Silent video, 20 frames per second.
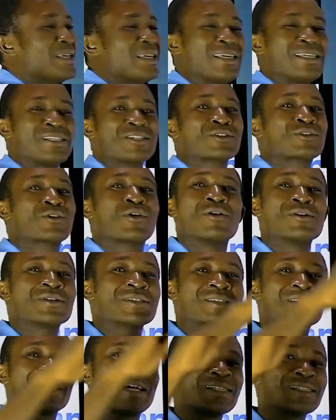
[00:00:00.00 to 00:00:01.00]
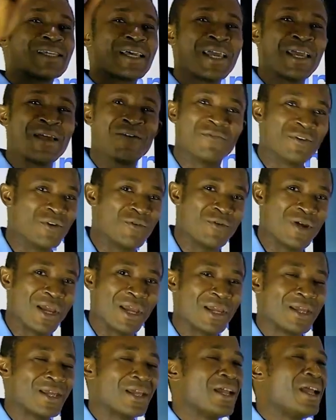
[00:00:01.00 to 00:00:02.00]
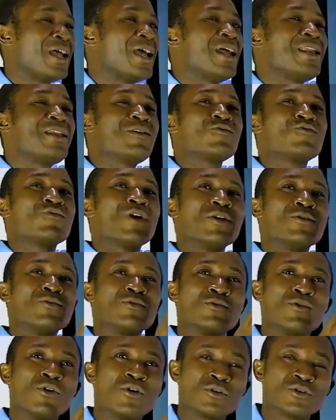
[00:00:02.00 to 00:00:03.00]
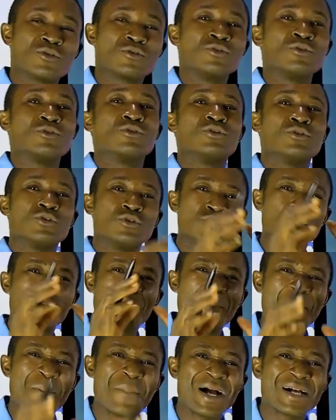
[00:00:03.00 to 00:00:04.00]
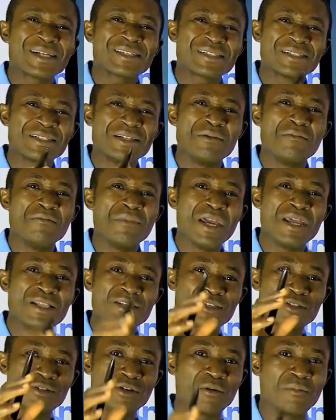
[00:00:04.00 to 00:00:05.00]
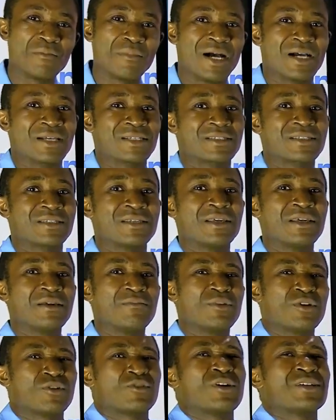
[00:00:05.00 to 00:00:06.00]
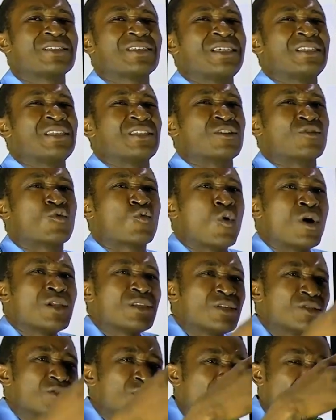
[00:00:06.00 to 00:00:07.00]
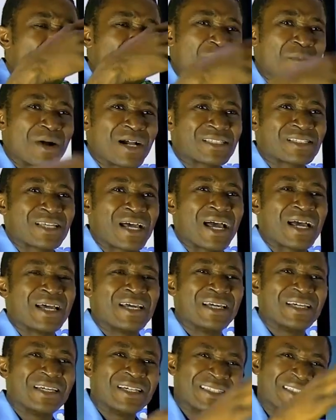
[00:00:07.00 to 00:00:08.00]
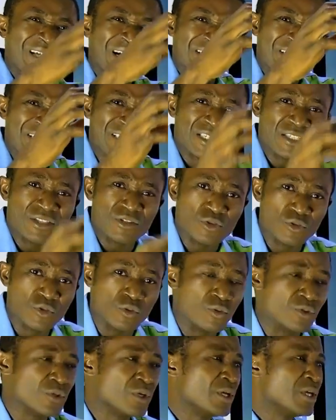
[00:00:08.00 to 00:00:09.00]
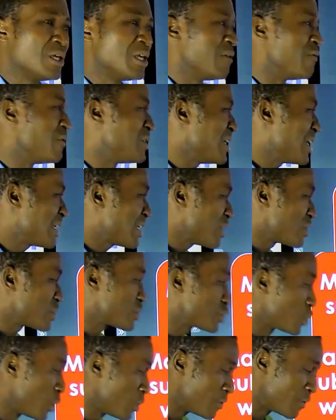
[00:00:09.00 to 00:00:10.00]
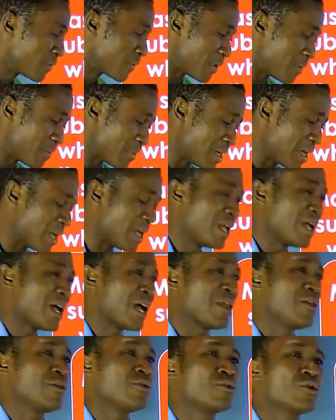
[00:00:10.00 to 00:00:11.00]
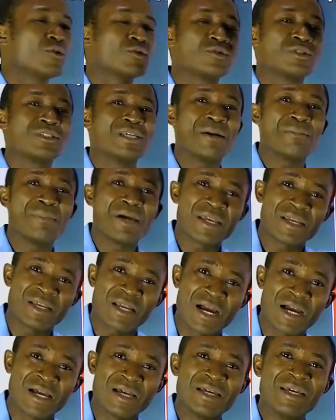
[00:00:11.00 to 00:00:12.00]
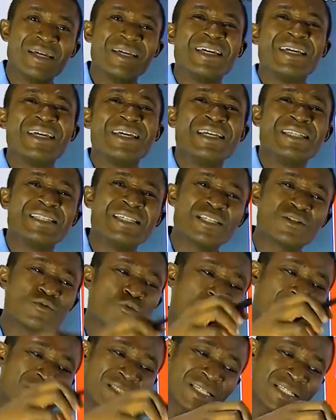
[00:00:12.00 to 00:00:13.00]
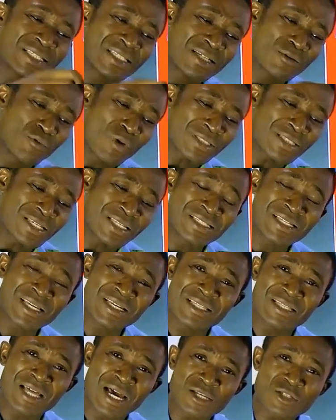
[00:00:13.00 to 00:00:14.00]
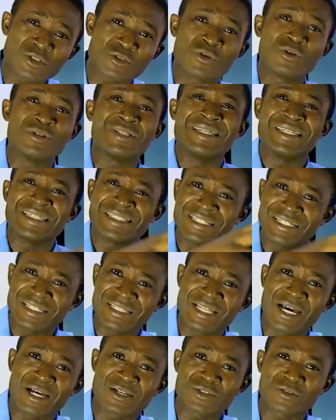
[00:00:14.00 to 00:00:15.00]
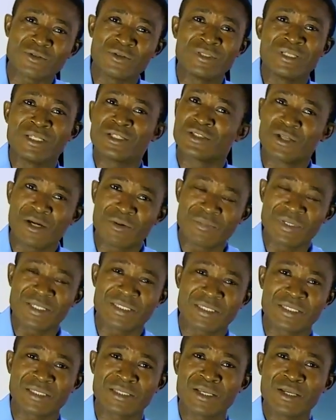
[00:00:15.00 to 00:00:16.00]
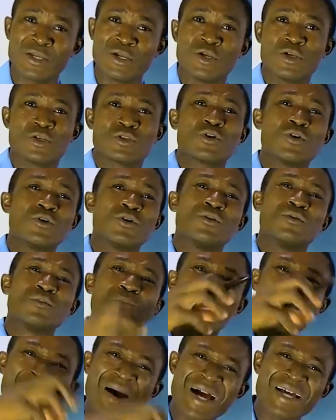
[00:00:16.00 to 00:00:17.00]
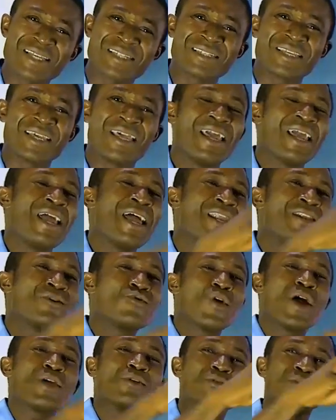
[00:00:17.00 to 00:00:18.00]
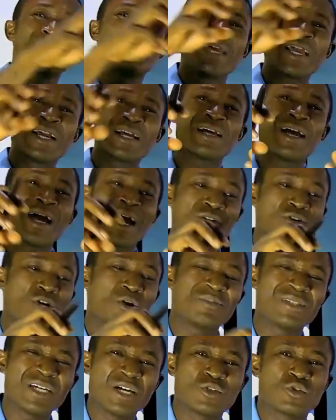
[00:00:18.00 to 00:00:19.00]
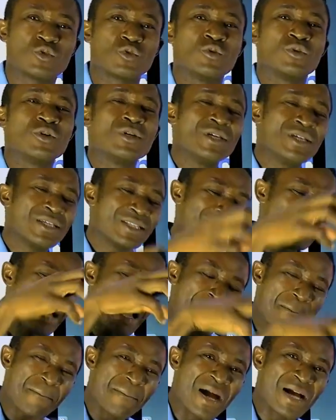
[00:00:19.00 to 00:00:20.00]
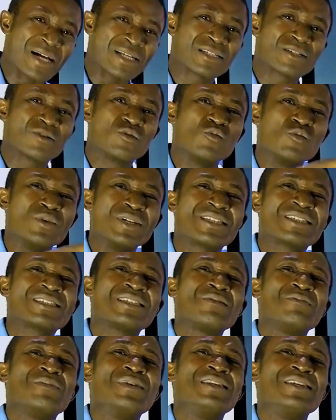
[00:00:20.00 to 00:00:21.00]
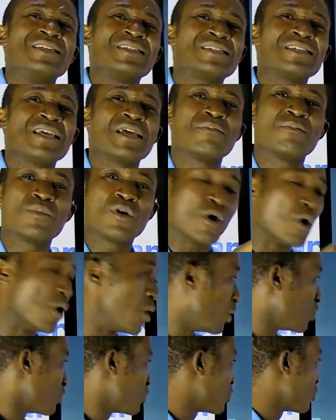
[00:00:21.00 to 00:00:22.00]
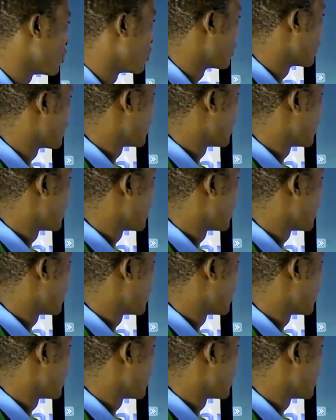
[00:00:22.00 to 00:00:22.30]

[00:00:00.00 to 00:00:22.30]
is constant everywhere. Anywhere you go to, your mass remains your mass because it is a quantity of matter that is in you. If you take a stone from here and you go to Jamaica, it is what is still in that stone is still in that stone. It's not missing. So mass, anywhere you take an object to, that mass will still be the same all through.